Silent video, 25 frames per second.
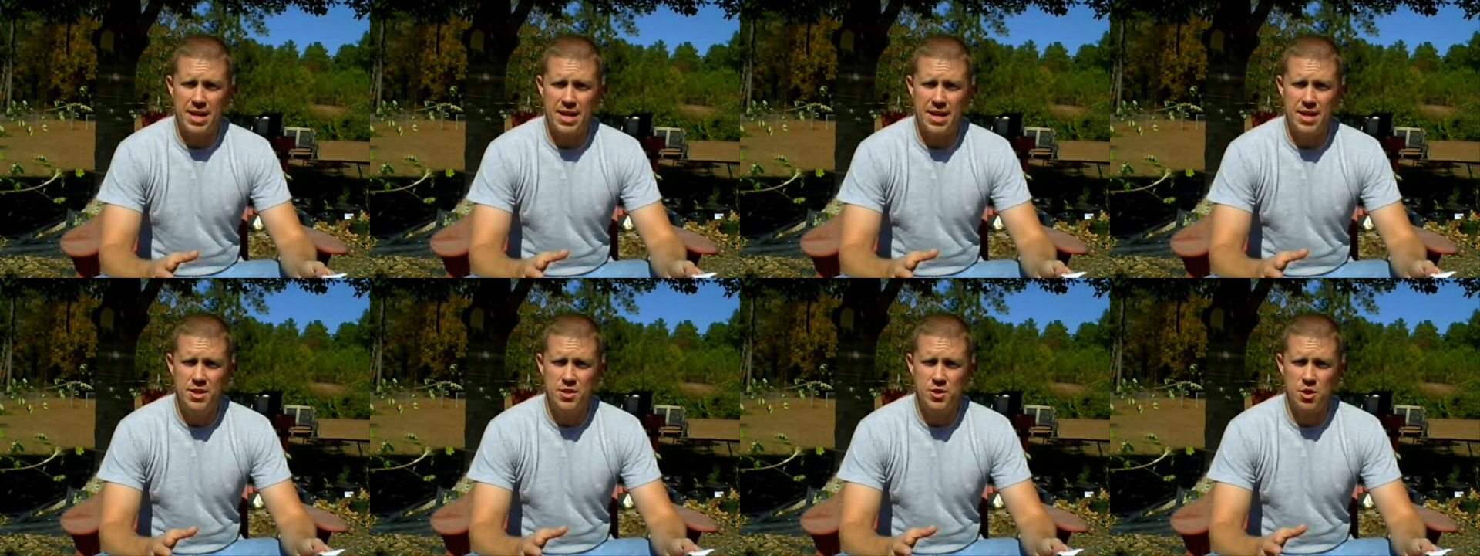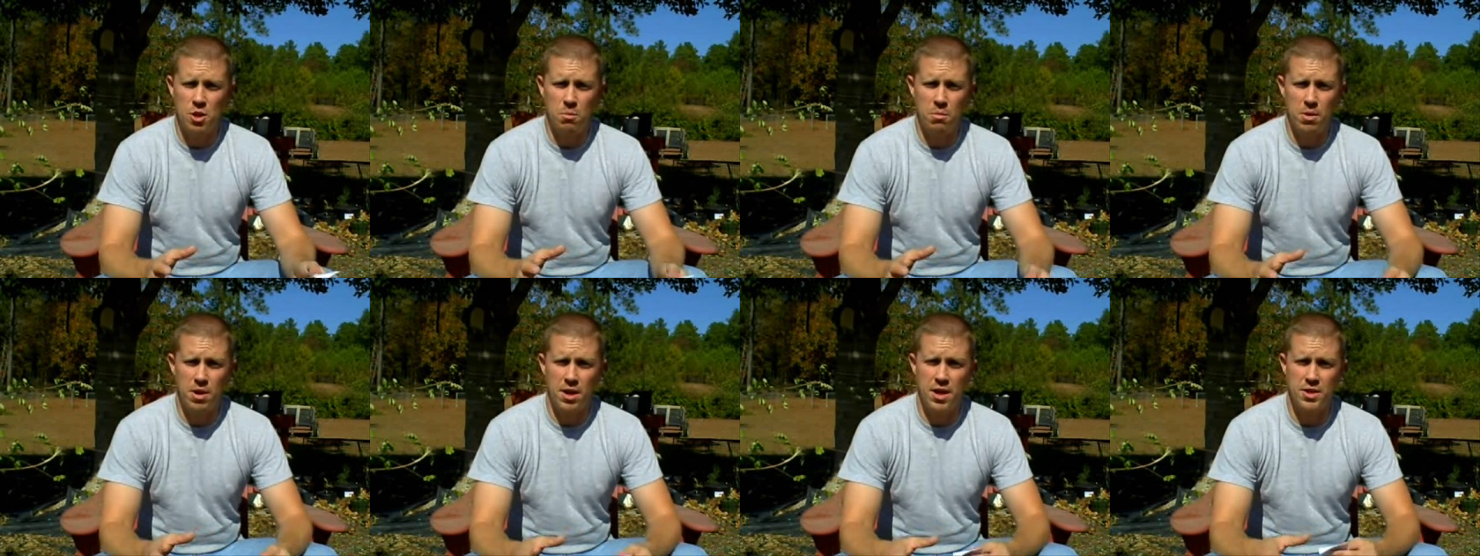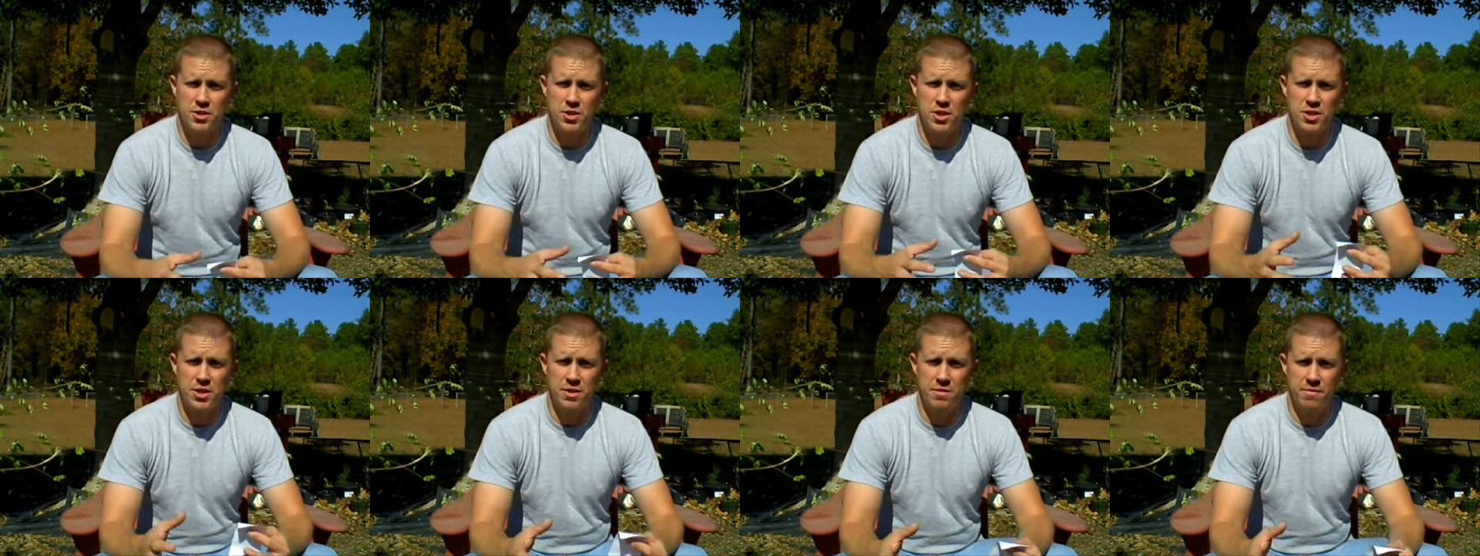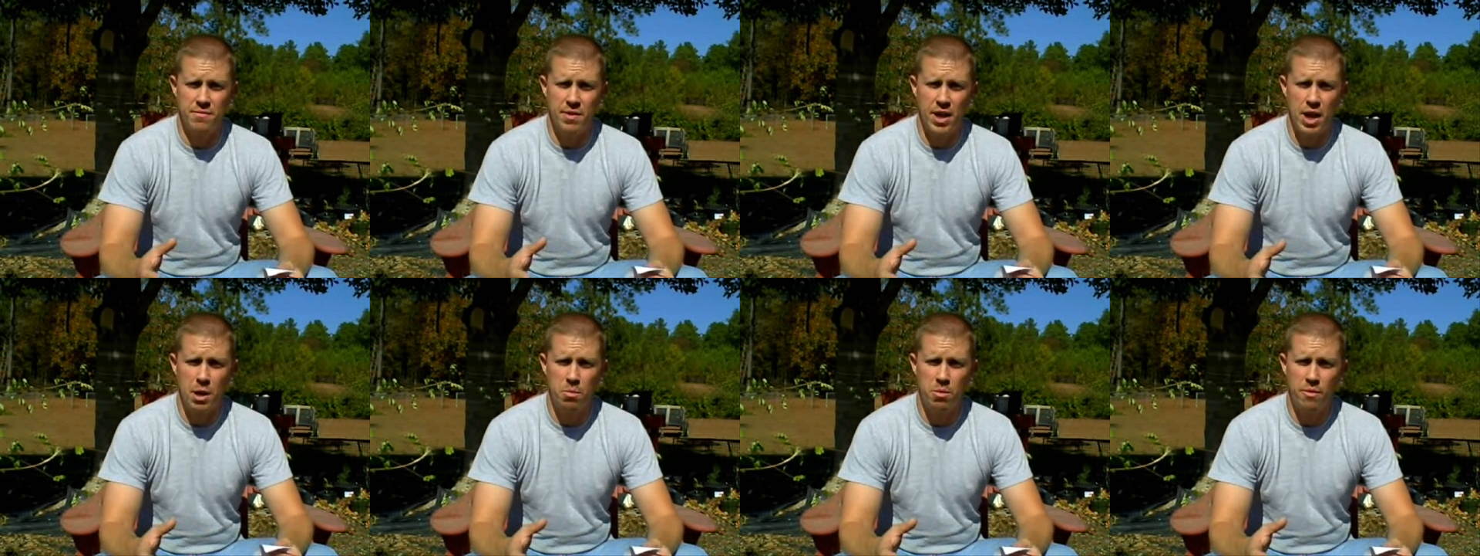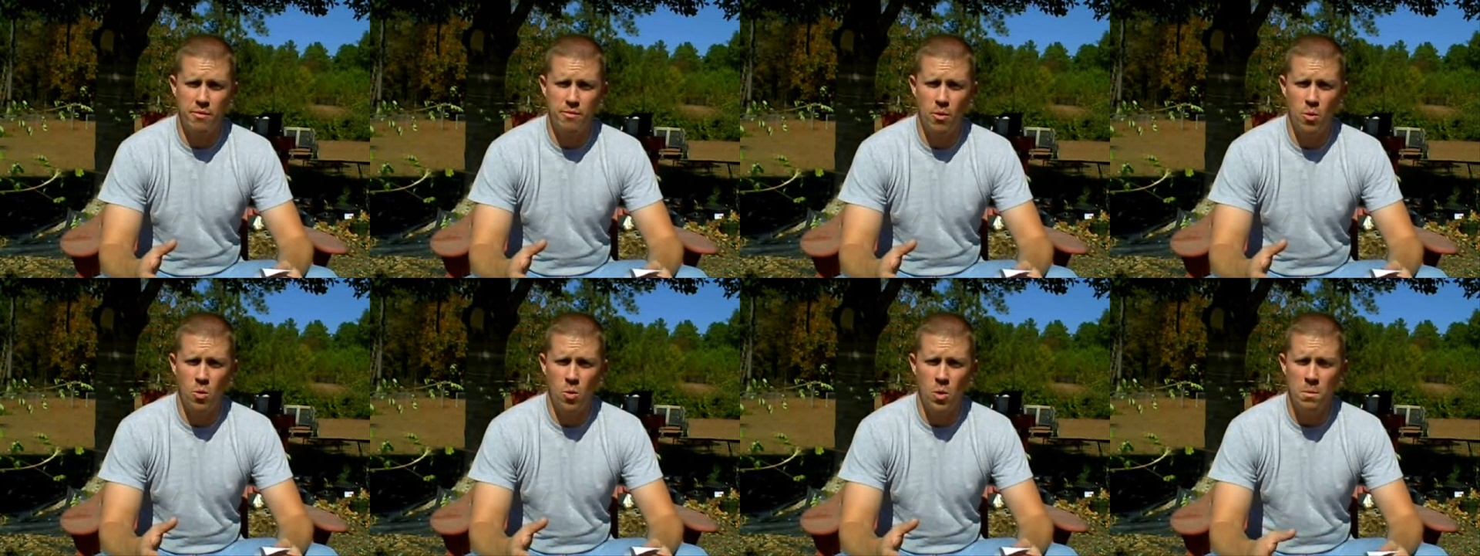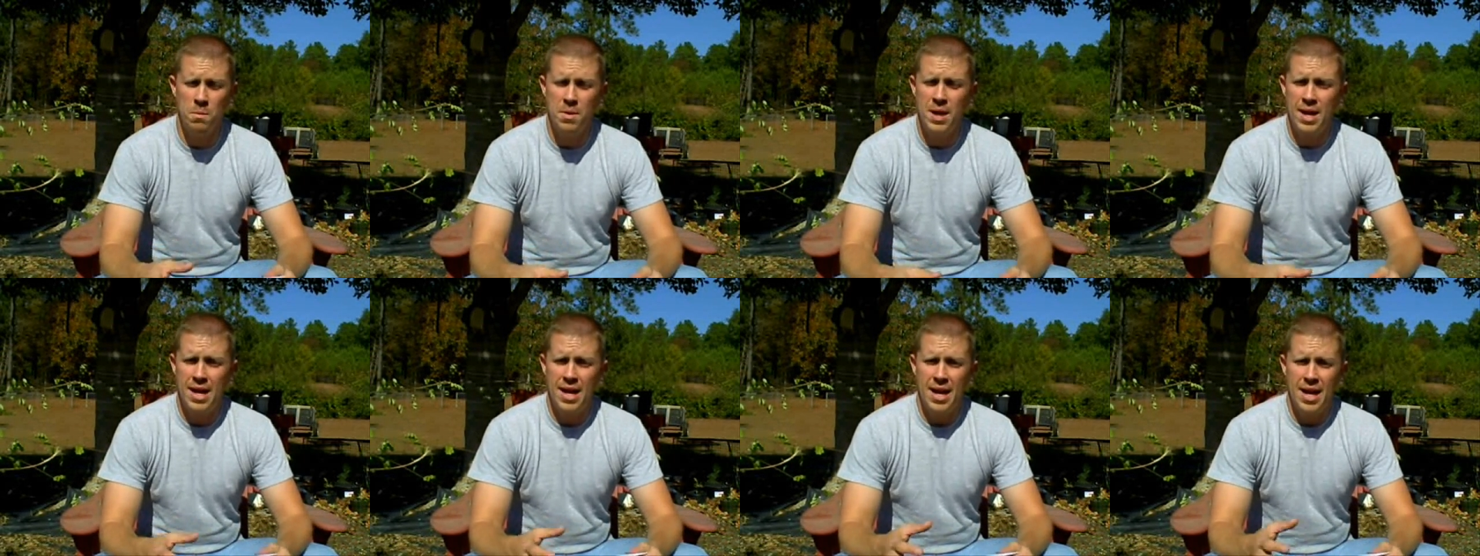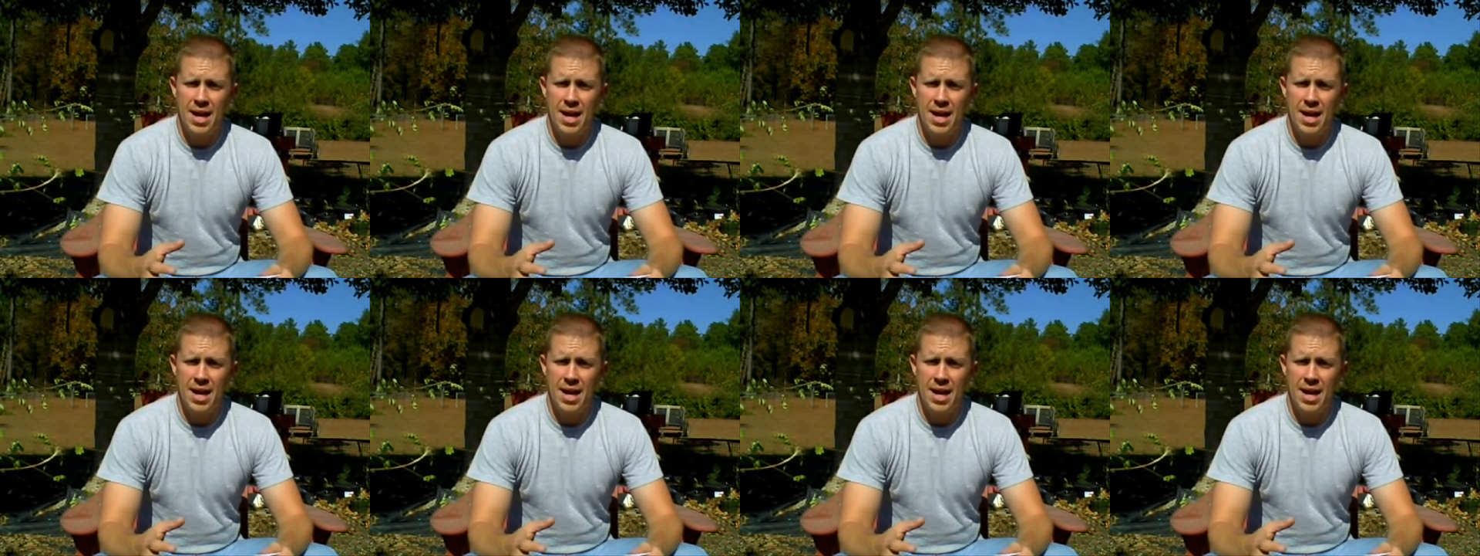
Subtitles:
easier because it's in vapor form.